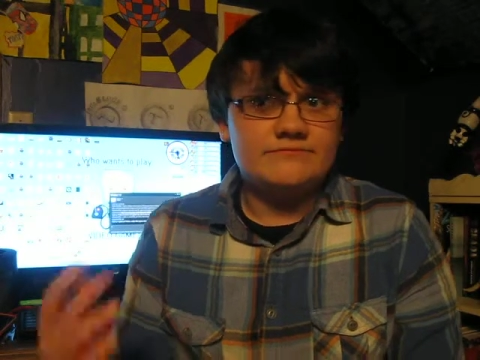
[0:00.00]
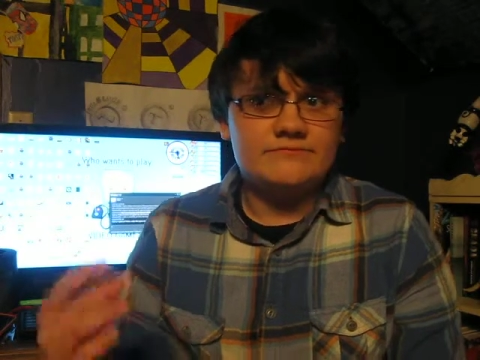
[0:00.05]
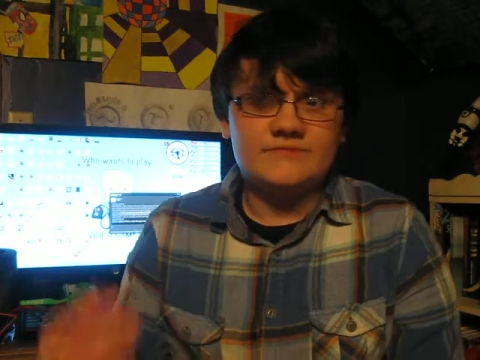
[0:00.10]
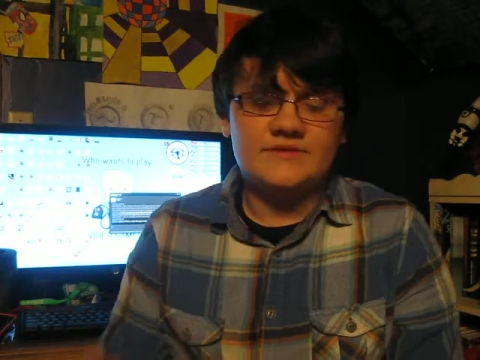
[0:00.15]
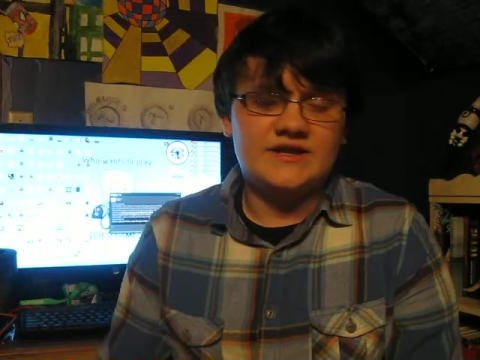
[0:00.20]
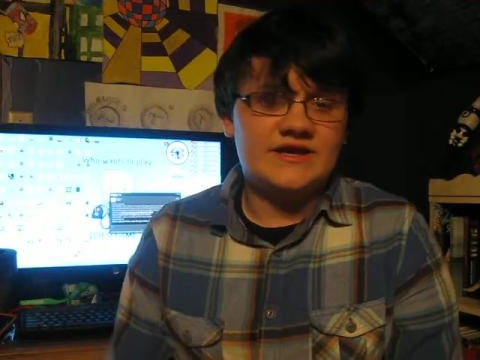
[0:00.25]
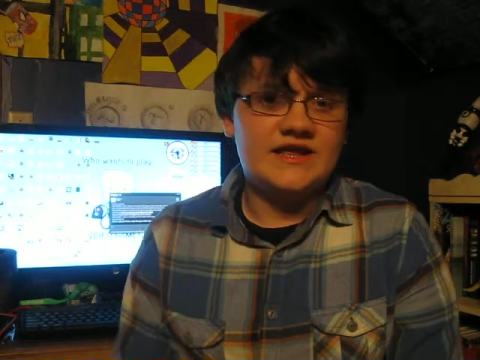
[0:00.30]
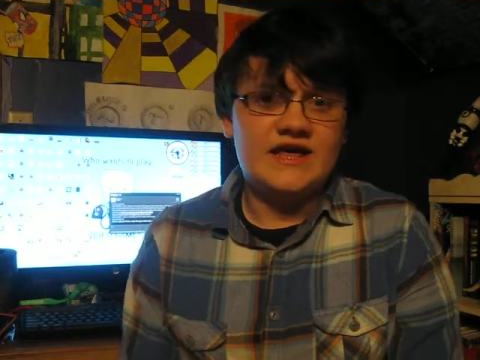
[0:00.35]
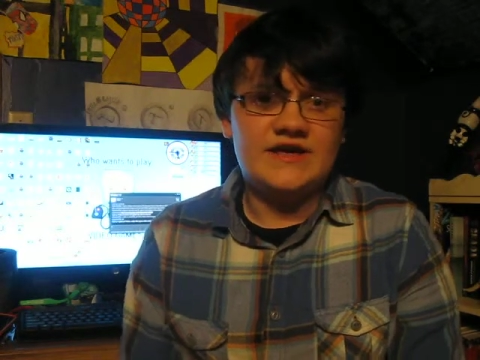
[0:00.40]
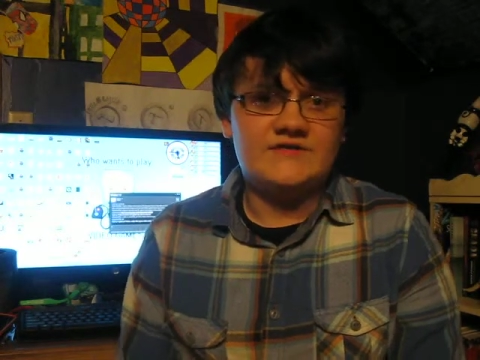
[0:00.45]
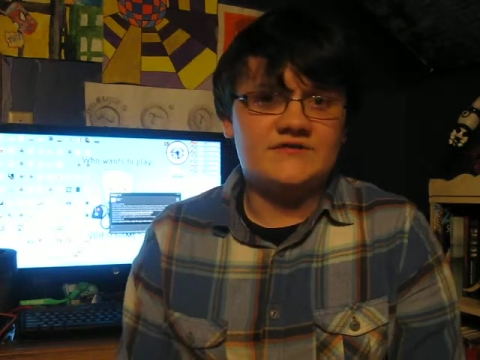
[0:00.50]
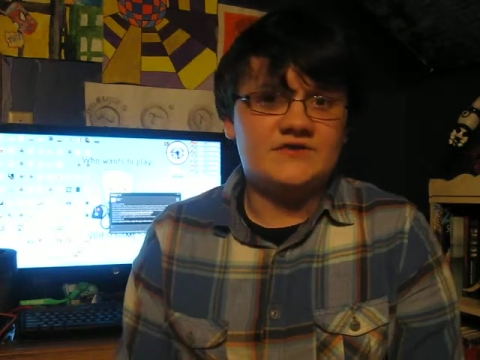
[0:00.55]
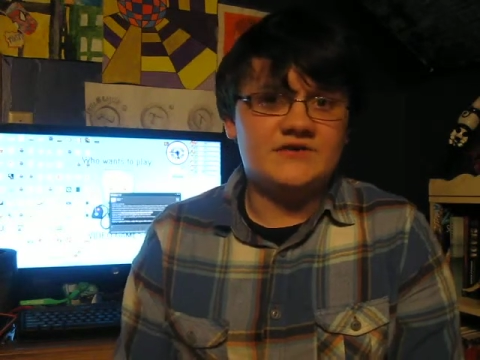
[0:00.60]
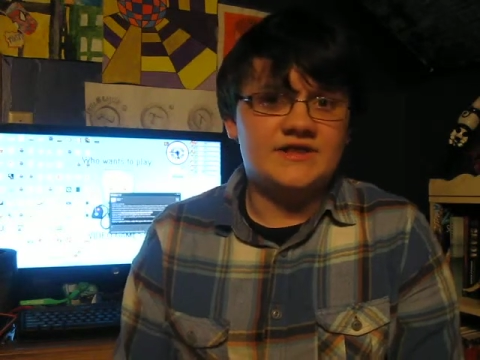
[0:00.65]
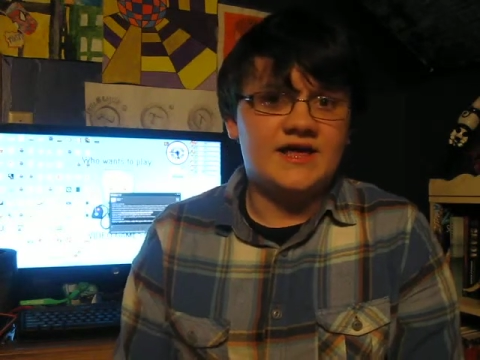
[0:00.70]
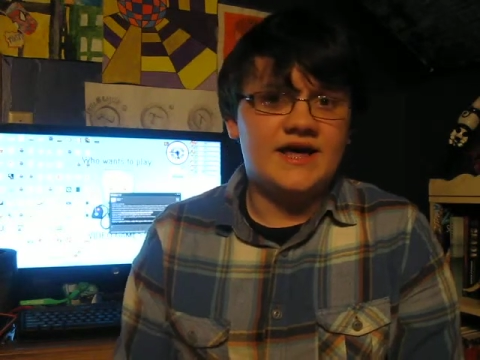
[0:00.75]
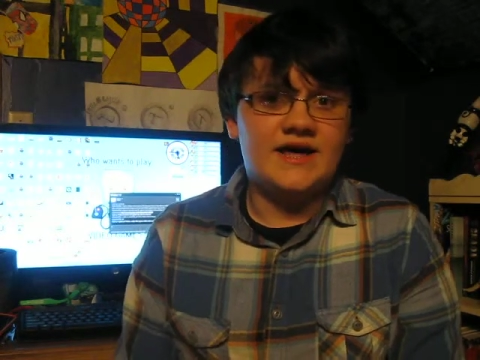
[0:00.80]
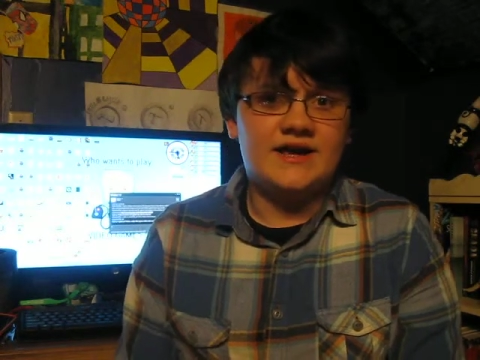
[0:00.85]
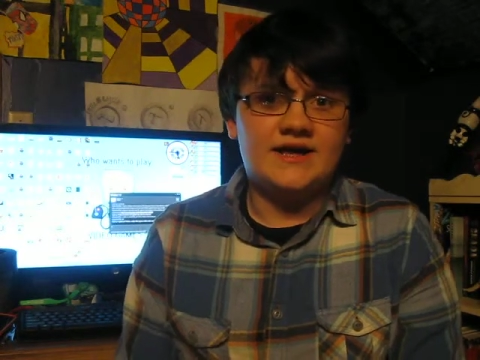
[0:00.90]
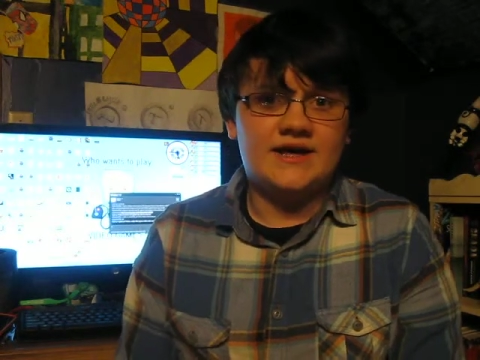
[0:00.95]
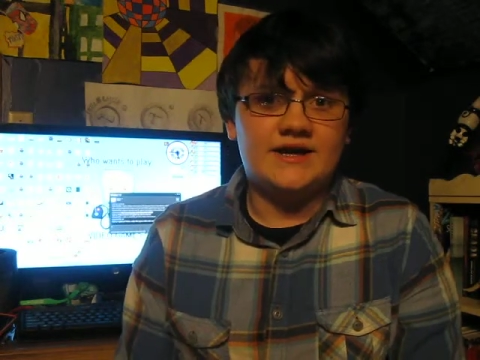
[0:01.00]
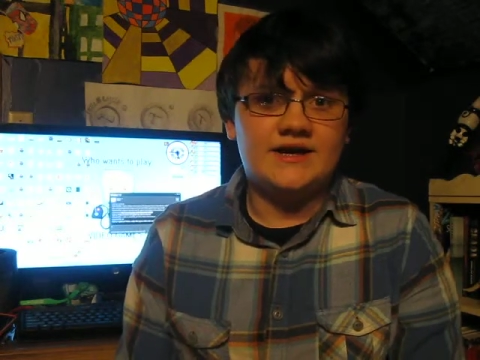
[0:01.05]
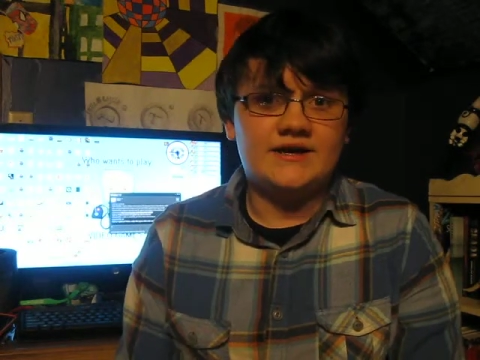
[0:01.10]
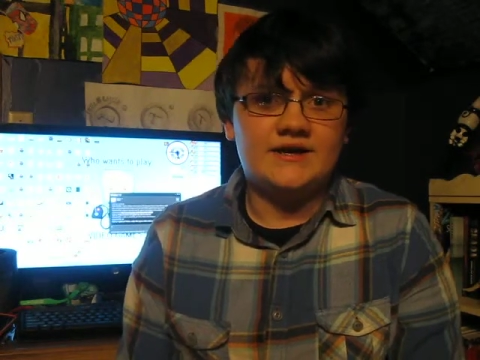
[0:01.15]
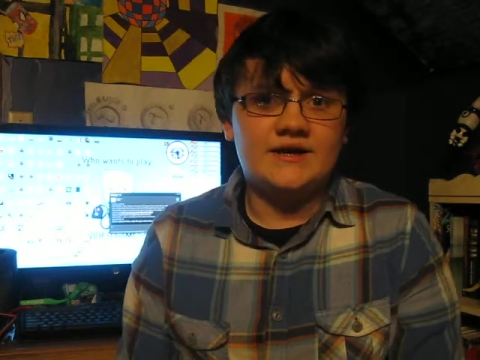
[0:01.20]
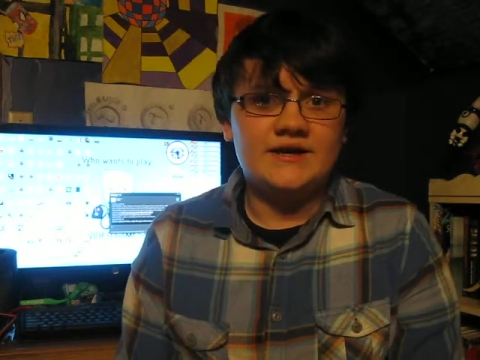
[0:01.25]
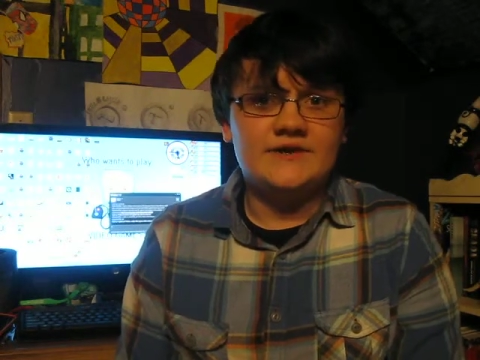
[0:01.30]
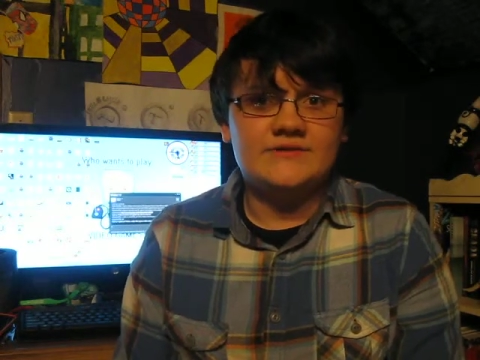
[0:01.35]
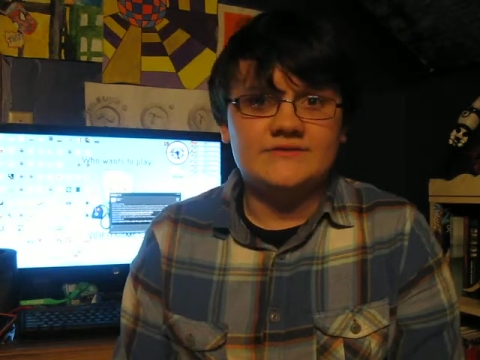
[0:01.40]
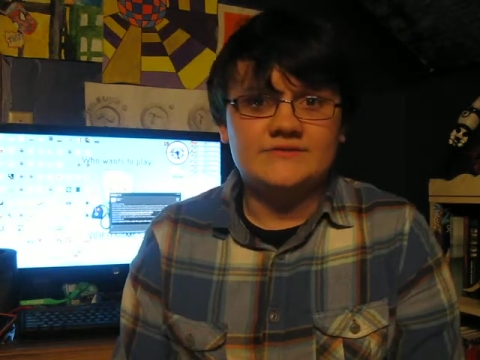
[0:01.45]
the day after that, I don't
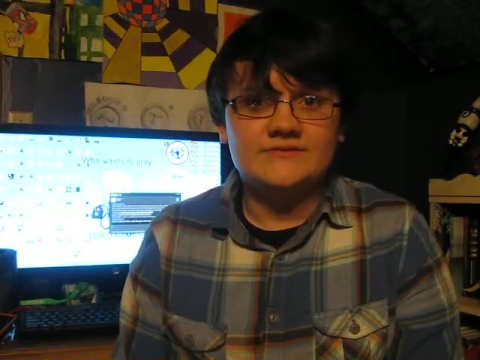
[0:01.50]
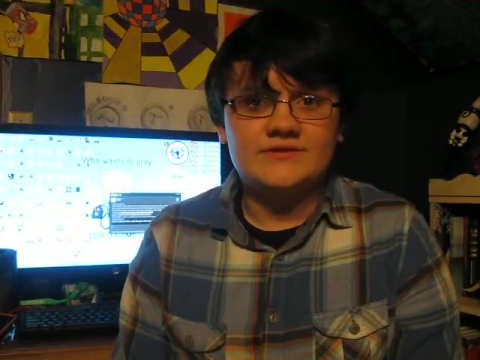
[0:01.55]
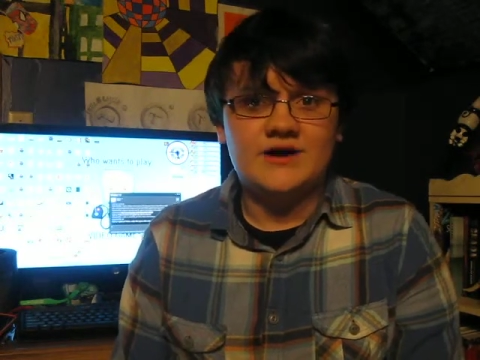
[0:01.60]
know.